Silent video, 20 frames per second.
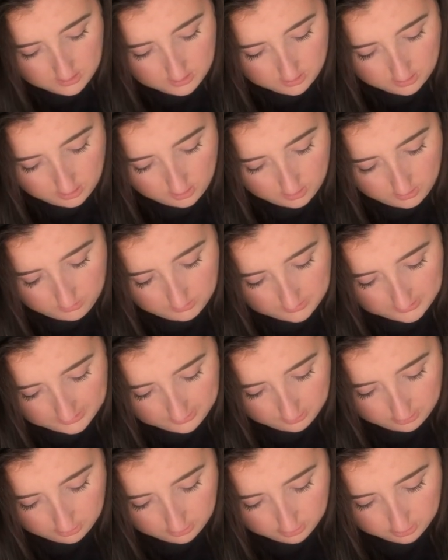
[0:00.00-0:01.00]
So
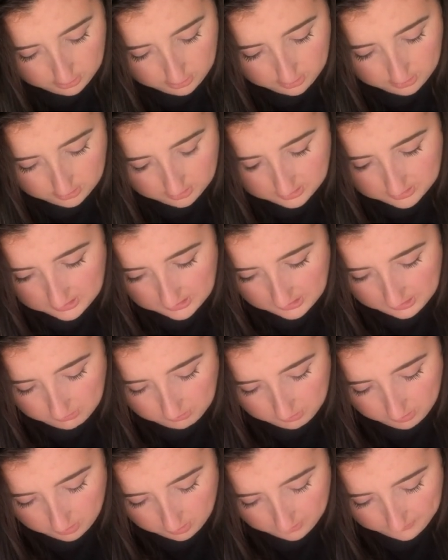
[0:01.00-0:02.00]
let's just see
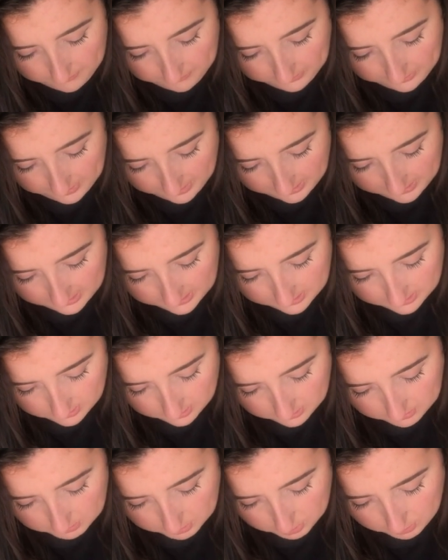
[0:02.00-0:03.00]
what that
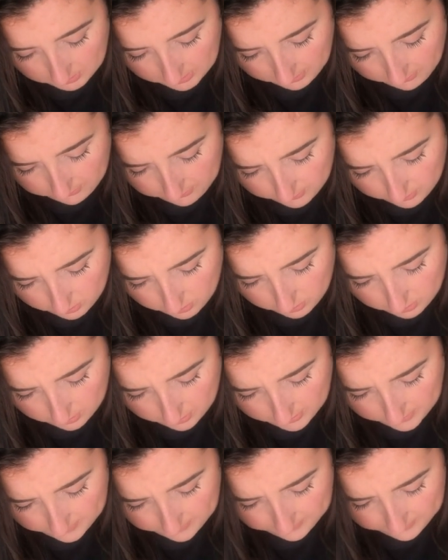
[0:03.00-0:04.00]
is, number
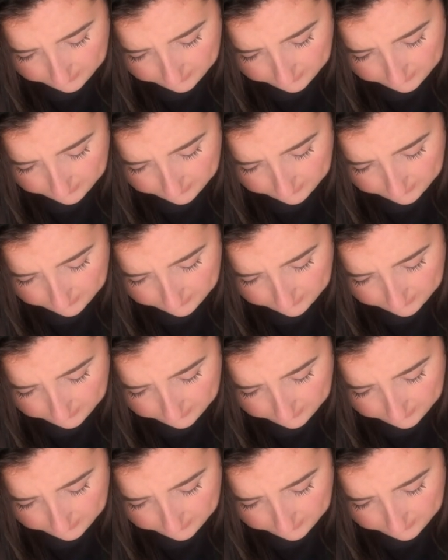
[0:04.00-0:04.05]
24.